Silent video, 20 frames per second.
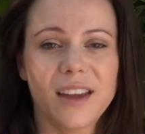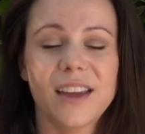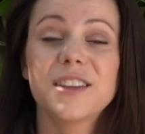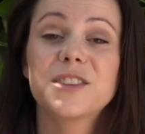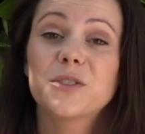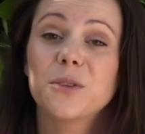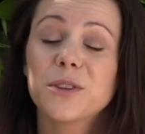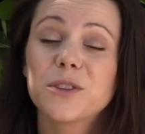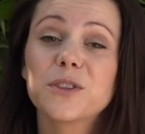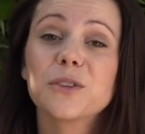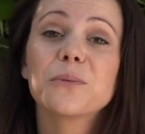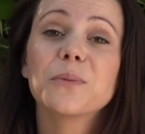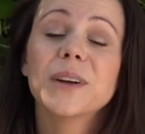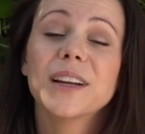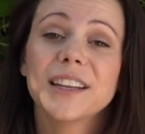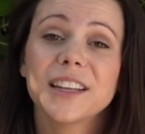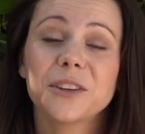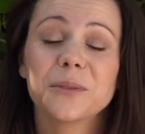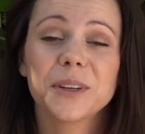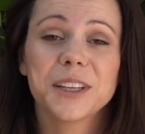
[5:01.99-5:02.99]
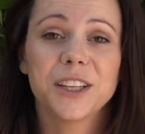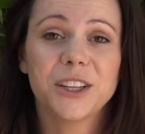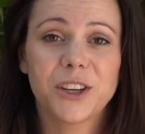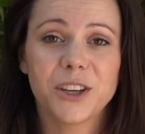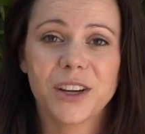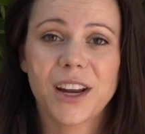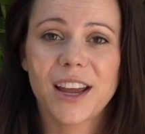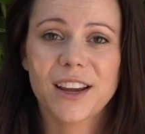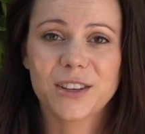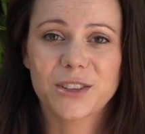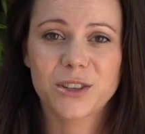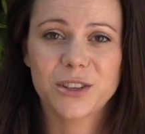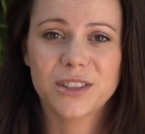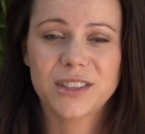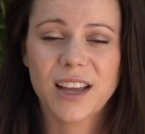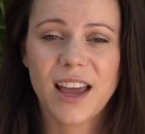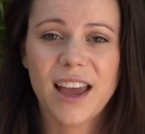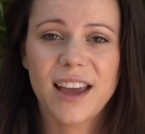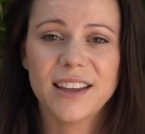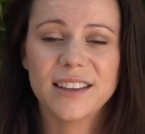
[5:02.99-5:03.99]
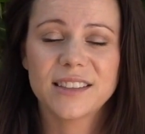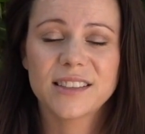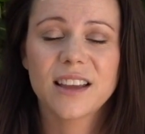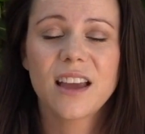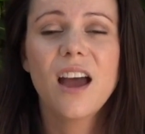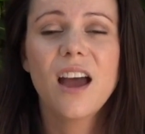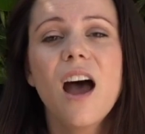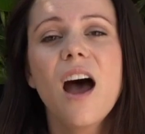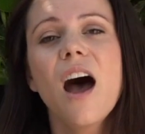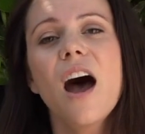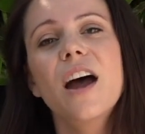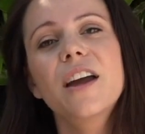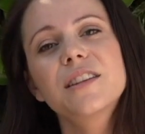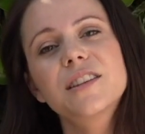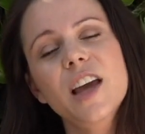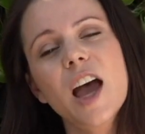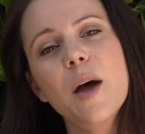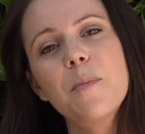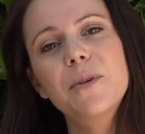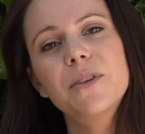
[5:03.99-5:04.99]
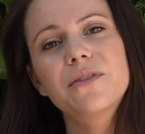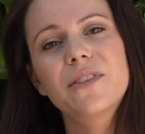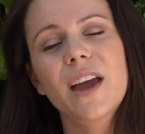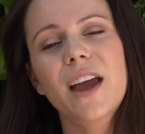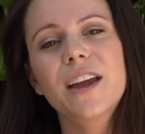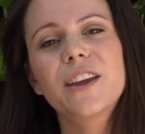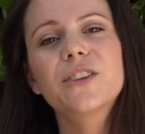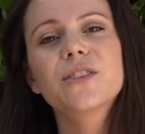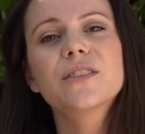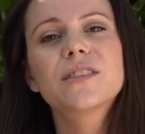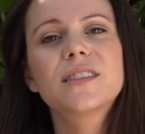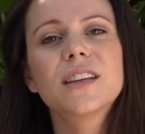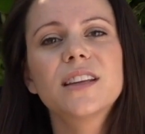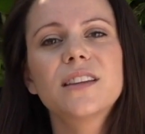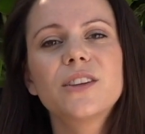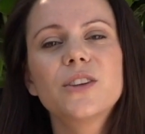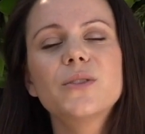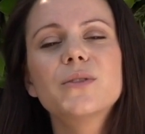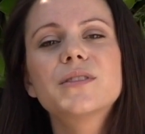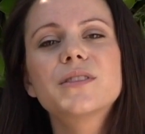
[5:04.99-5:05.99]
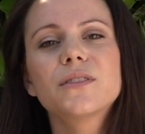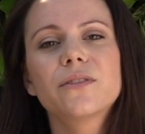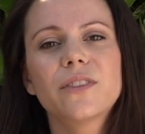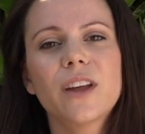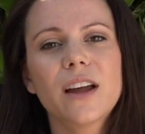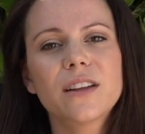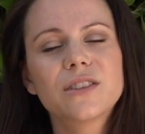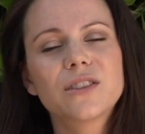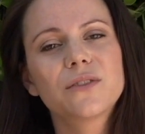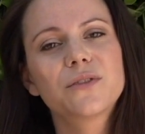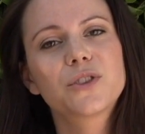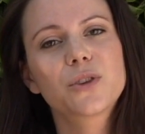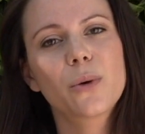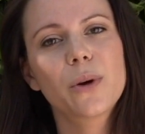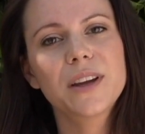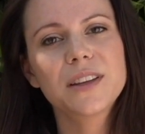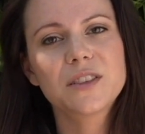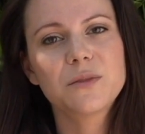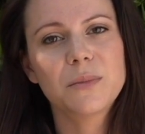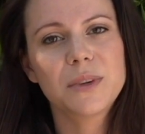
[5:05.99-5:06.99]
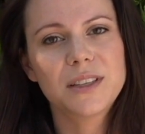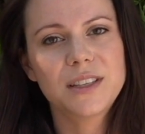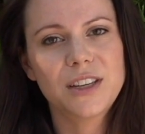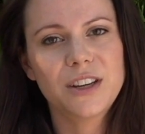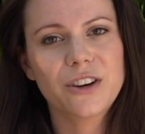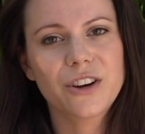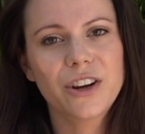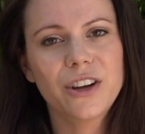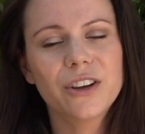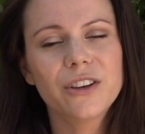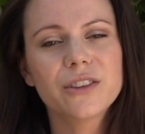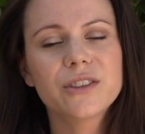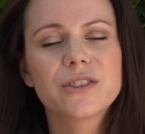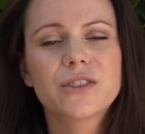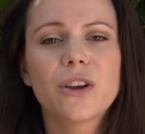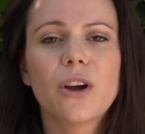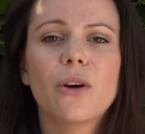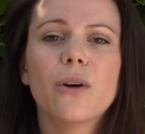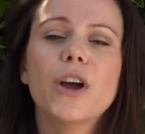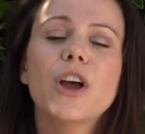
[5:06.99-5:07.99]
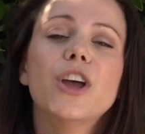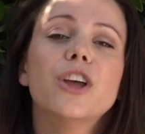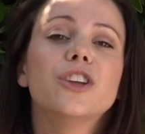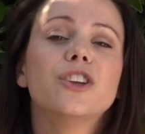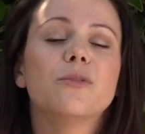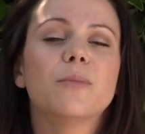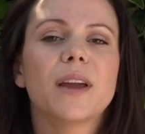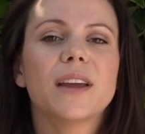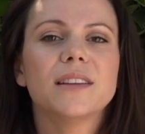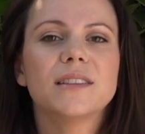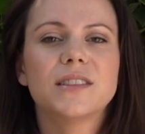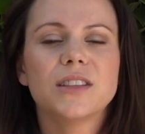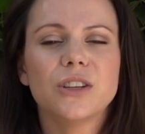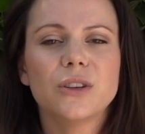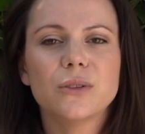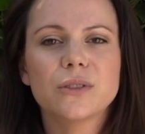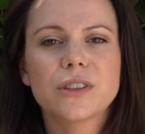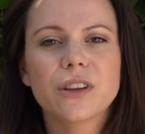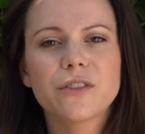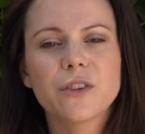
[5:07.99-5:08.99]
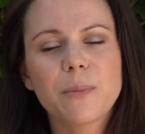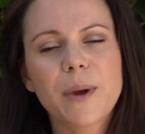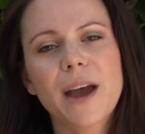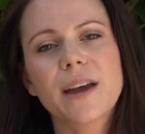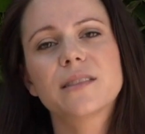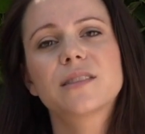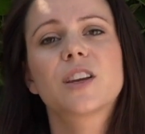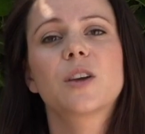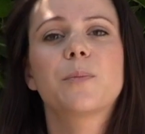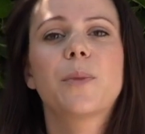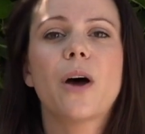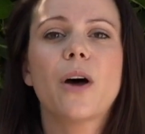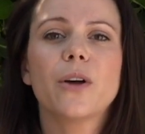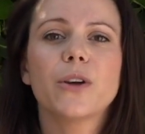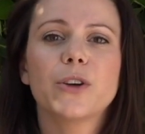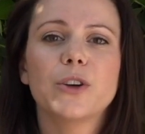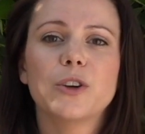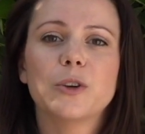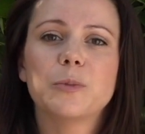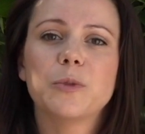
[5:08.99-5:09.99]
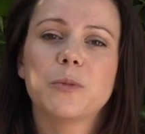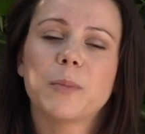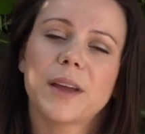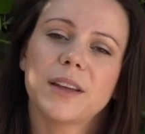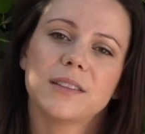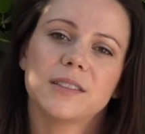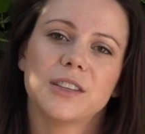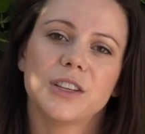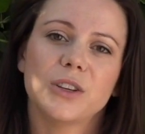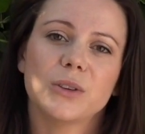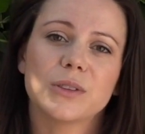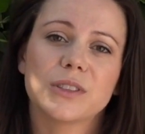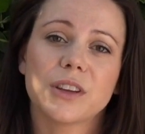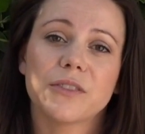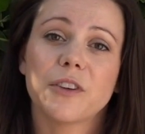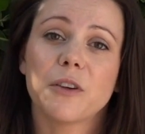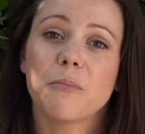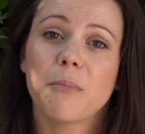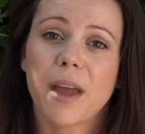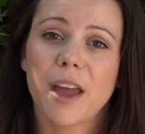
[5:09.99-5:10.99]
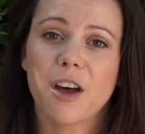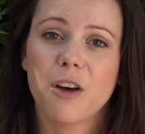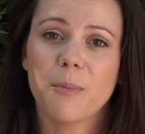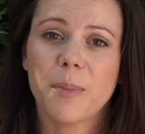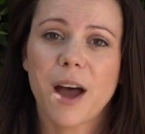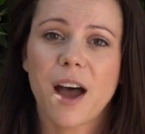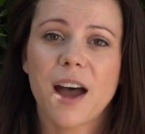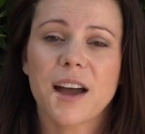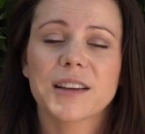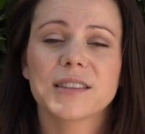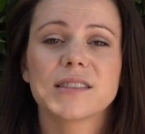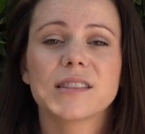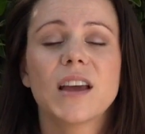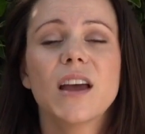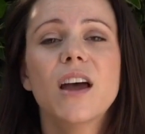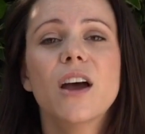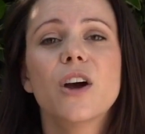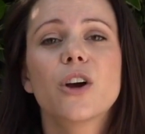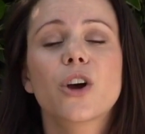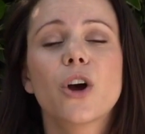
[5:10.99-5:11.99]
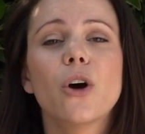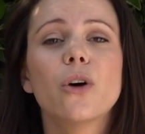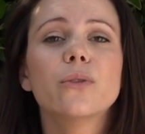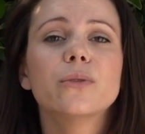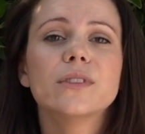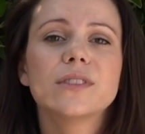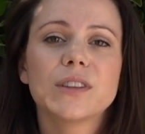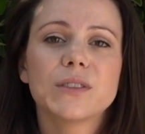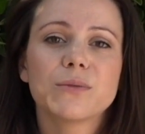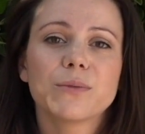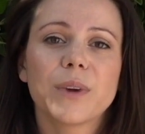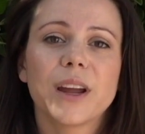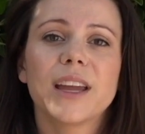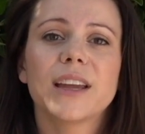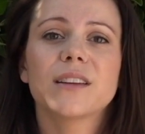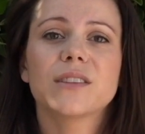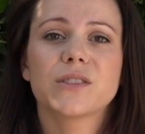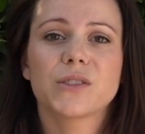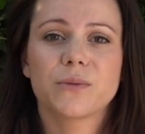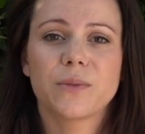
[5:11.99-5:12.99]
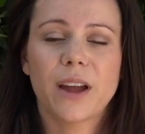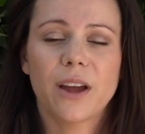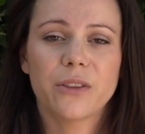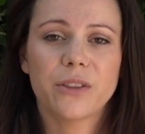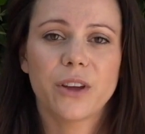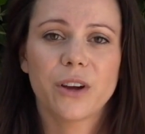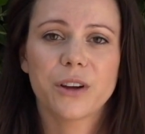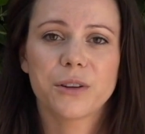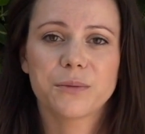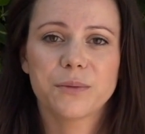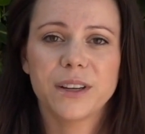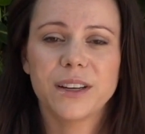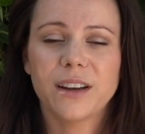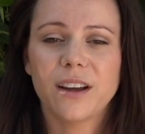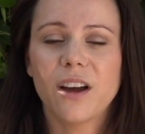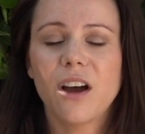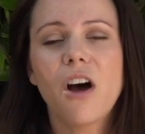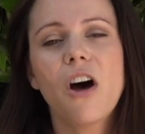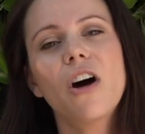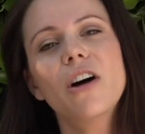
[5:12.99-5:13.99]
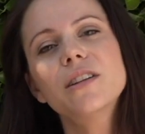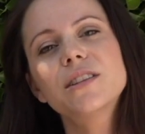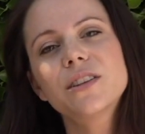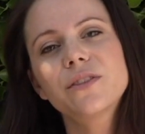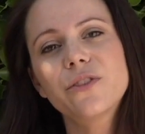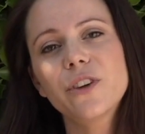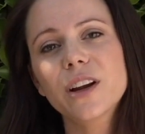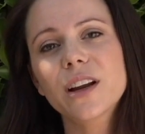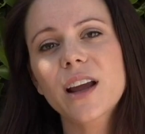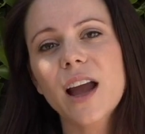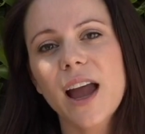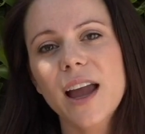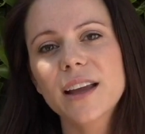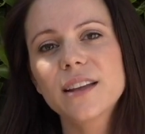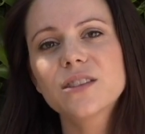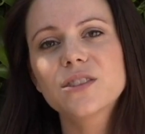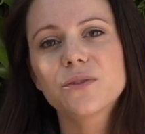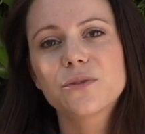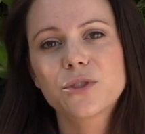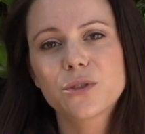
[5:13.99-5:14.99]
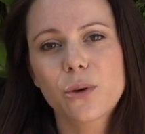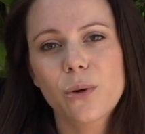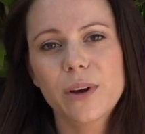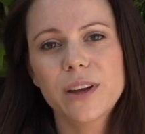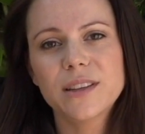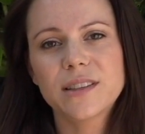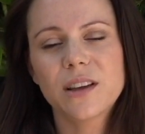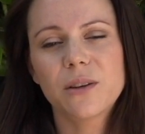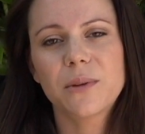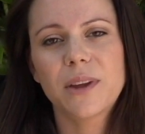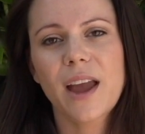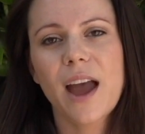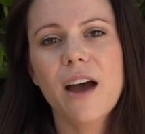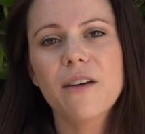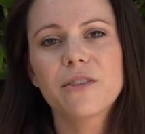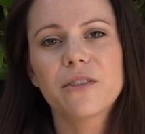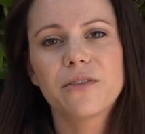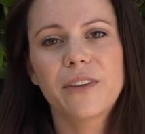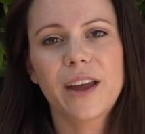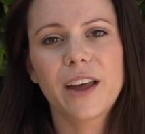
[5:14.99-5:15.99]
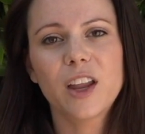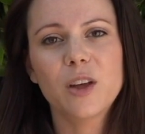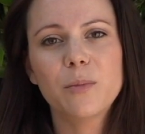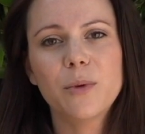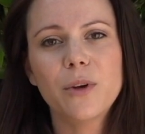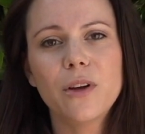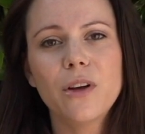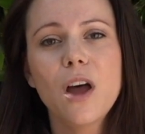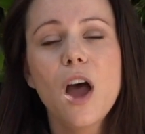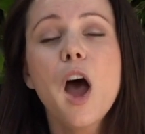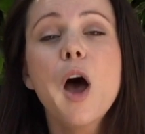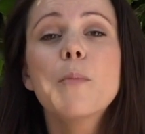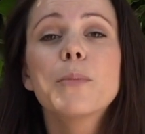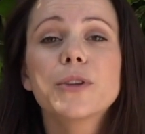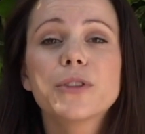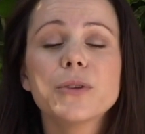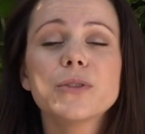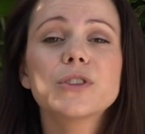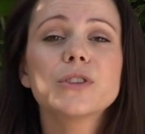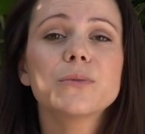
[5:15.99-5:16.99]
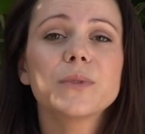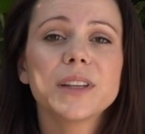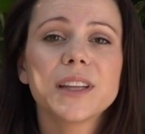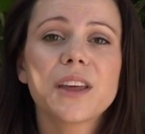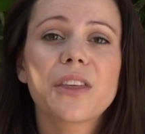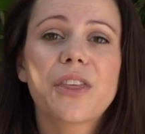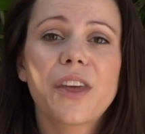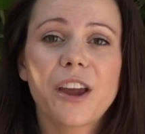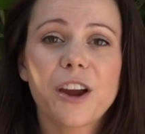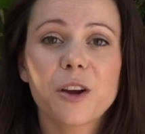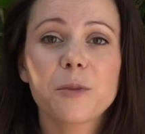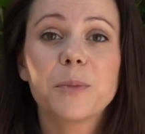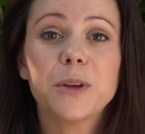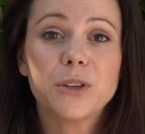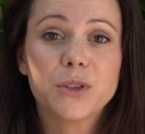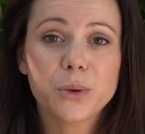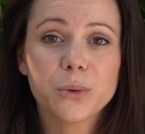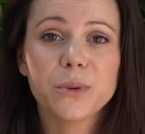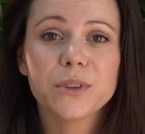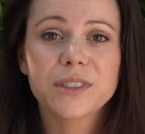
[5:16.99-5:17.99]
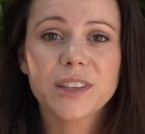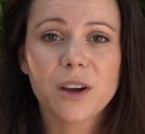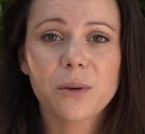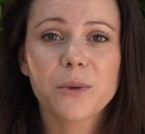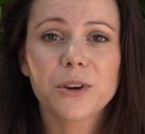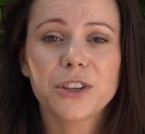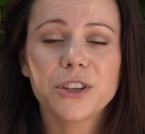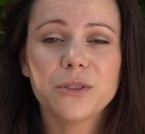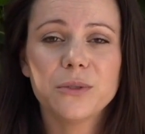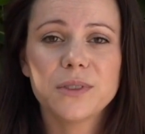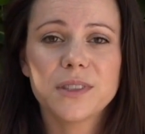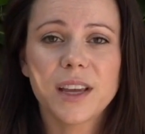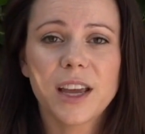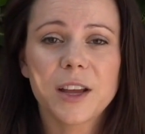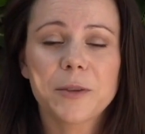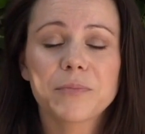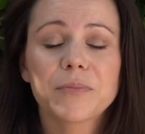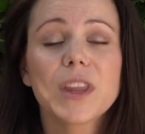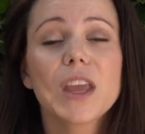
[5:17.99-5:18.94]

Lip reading: So it's a really, really good exercise. On top of that, you'll see the use of lots of toys and materials. So you might see use of a basketball hoop, you might see use of a mailbox, cones and rings around the arena, all different kinds of toys that we have available, but those are really therapy tools that we're using.